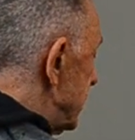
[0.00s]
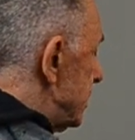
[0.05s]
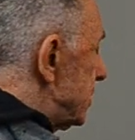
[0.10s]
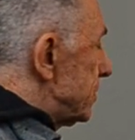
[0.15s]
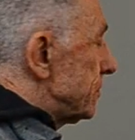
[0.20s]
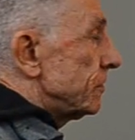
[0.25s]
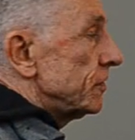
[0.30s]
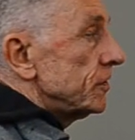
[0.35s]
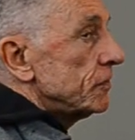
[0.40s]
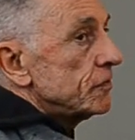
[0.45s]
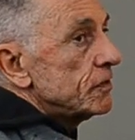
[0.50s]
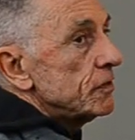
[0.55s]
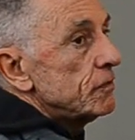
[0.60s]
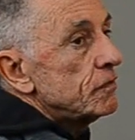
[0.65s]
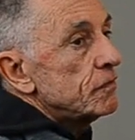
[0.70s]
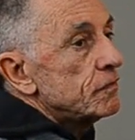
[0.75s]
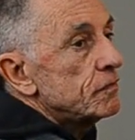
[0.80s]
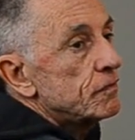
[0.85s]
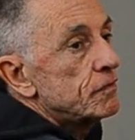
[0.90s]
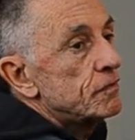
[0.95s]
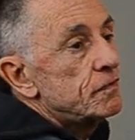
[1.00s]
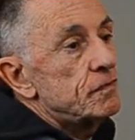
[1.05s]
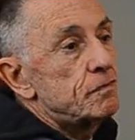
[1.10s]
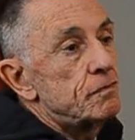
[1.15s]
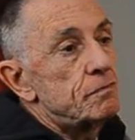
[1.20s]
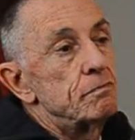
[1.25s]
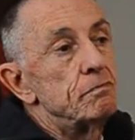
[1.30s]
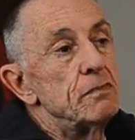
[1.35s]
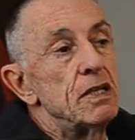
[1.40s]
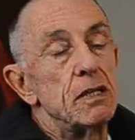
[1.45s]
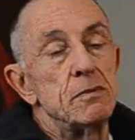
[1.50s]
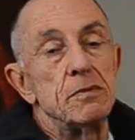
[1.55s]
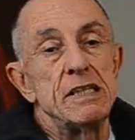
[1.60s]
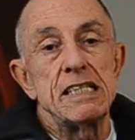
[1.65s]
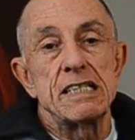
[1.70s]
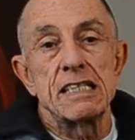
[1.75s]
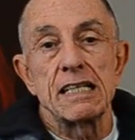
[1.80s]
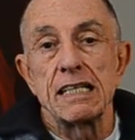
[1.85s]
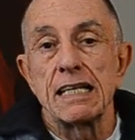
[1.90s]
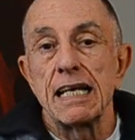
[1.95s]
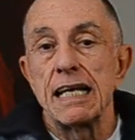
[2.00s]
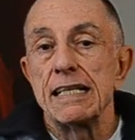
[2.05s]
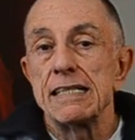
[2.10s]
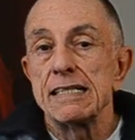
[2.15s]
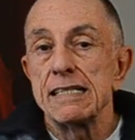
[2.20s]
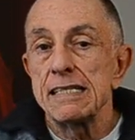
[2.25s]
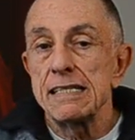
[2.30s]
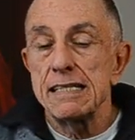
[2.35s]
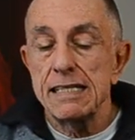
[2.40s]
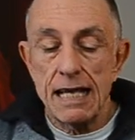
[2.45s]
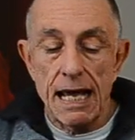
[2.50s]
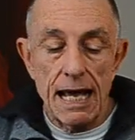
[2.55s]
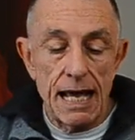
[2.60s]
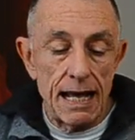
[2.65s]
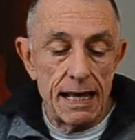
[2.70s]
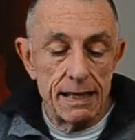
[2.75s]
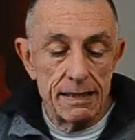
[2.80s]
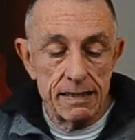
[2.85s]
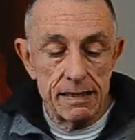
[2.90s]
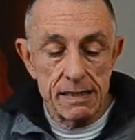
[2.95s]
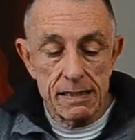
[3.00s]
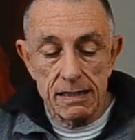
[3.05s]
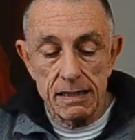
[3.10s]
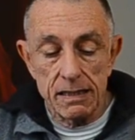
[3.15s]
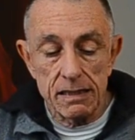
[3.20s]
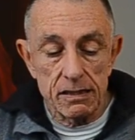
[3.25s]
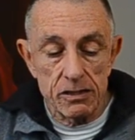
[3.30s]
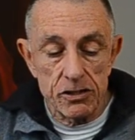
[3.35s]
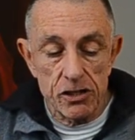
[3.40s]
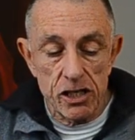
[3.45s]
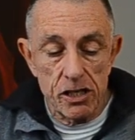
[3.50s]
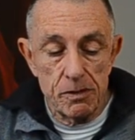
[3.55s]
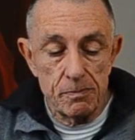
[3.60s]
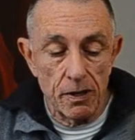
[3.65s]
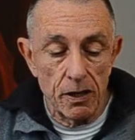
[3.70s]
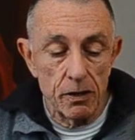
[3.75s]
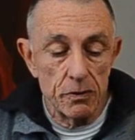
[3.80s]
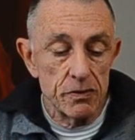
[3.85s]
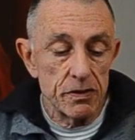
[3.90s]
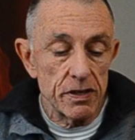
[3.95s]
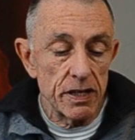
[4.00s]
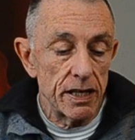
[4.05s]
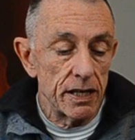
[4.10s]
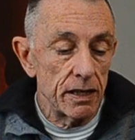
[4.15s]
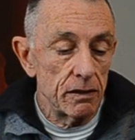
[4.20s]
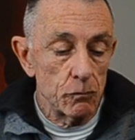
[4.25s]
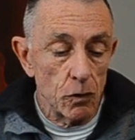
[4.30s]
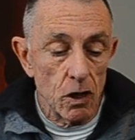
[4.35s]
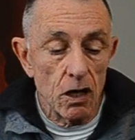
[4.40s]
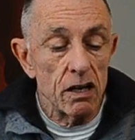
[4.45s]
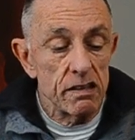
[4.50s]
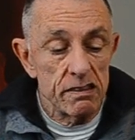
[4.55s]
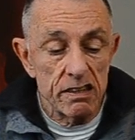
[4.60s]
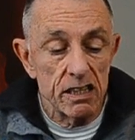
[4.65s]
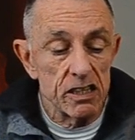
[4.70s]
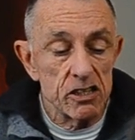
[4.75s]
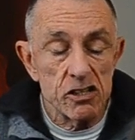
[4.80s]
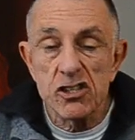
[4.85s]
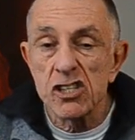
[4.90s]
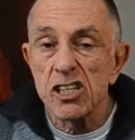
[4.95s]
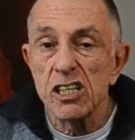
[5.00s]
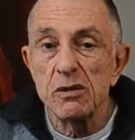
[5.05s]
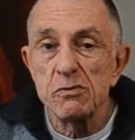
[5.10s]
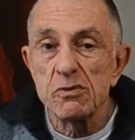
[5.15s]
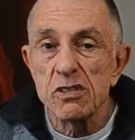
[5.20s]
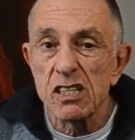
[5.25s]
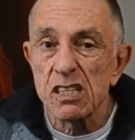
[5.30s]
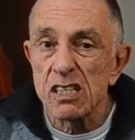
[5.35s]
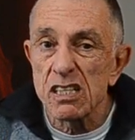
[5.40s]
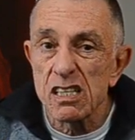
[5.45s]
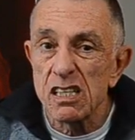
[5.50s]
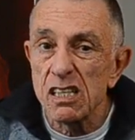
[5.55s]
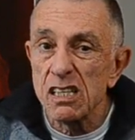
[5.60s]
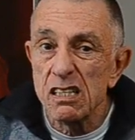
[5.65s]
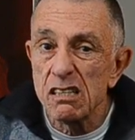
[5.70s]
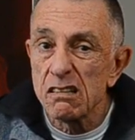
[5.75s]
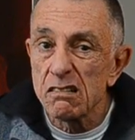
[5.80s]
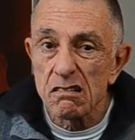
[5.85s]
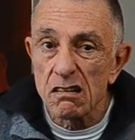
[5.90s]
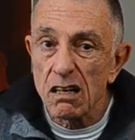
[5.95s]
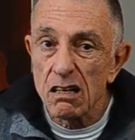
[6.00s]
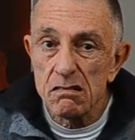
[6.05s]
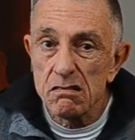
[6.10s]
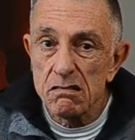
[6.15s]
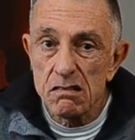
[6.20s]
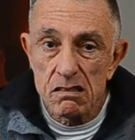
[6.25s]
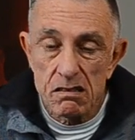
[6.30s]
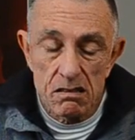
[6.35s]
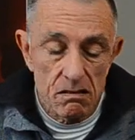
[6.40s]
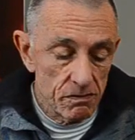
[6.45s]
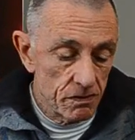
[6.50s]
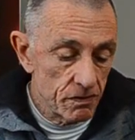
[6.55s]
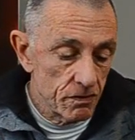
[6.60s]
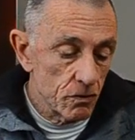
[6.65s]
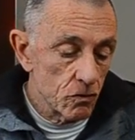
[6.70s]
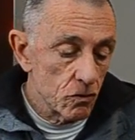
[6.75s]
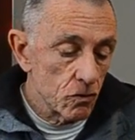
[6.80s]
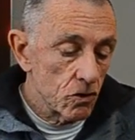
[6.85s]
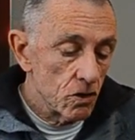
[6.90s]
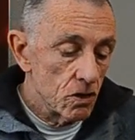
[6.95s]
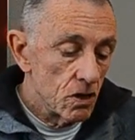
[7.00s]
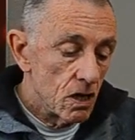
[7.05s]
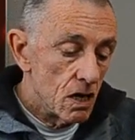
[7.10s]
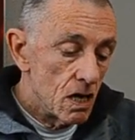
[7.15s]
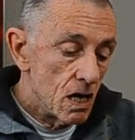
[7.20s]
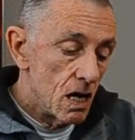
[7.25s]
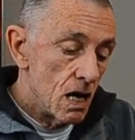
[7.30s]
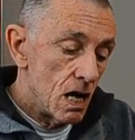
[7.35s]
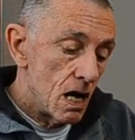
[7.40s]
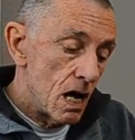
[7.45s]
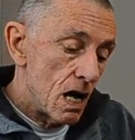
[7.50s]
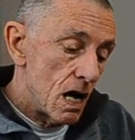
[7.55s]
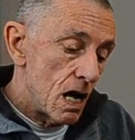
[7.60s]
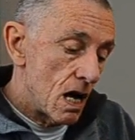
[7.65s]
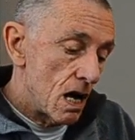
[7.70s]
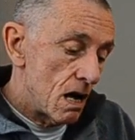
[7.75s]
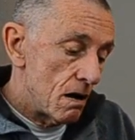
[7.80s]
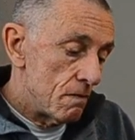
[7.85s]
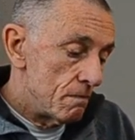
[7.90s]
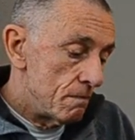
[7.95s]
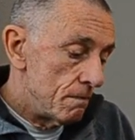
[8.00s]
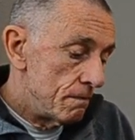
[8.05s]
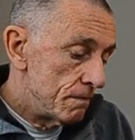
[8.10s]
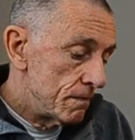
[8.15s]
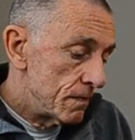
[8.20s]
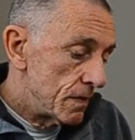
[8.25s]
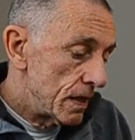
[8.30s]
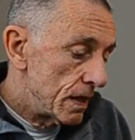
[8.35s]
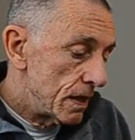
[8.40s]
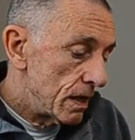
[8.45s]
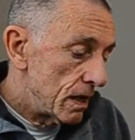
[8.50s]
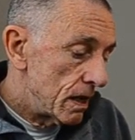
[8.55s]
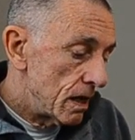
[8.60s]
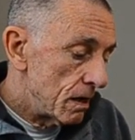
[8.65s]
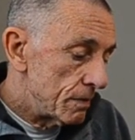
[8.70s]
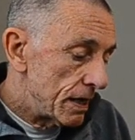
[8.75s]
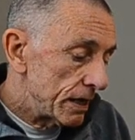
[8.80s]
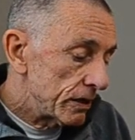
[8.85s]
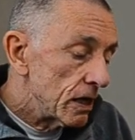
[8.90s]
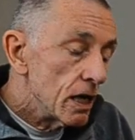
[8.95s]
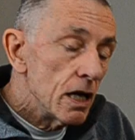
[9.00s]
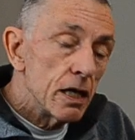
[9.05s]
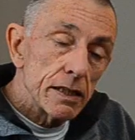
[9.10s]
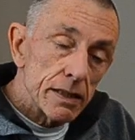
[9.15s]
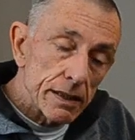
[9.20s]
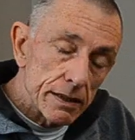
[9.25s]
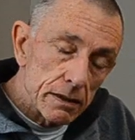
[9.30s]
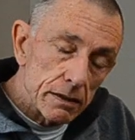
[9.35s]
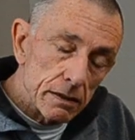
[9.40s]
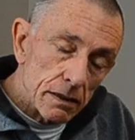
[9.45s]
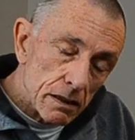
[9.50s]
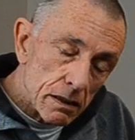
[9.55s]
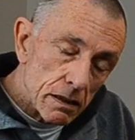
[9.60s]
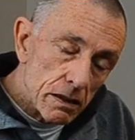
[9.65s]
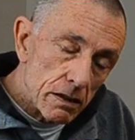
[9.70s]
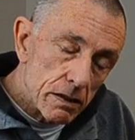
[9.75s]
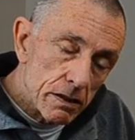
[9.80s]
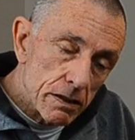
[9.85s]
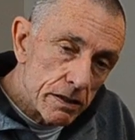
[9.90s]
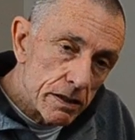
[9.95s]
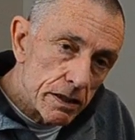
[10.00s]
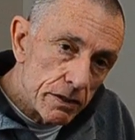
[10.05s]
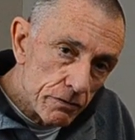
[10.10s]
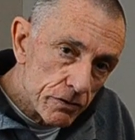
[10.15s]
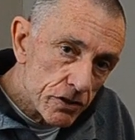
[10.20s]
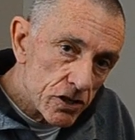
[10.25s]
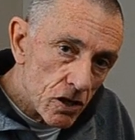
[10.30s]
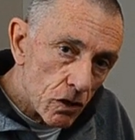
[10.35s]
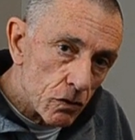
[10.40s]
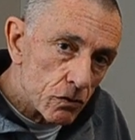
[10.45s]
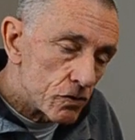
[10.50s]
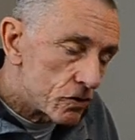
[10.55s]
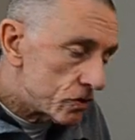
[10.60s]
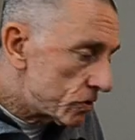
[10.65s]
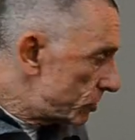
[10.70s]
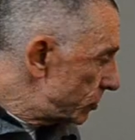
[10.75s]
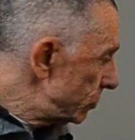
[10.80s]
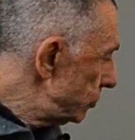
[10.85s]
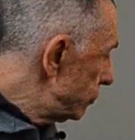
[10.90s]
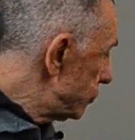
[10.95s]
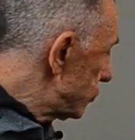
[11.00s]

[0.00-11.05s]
this 50mm lens and this little cheapo thing. Well, I think it's cheap, €60 for a macro. The results that you